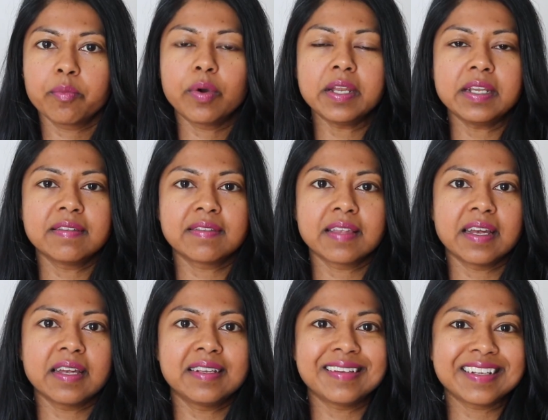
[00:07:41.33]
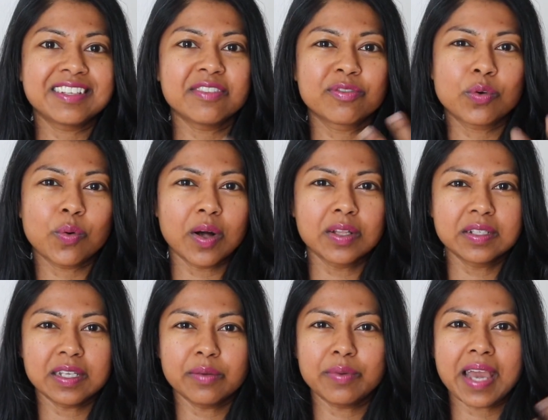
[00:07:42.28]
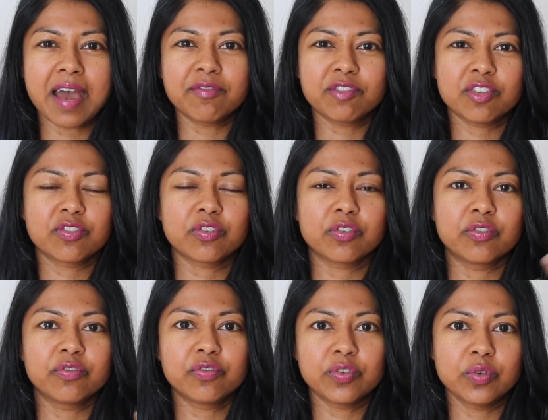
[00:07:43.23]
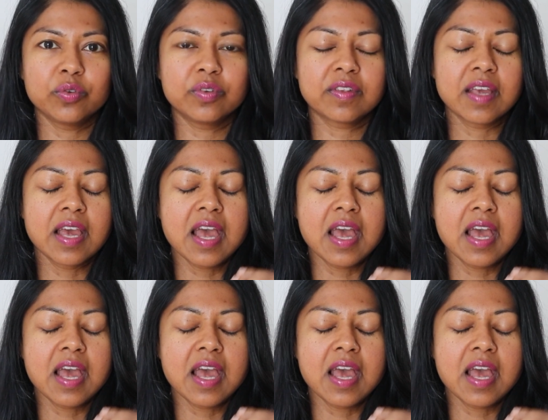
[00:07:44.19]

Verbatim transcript: What is the addictive quality we have to certain foods?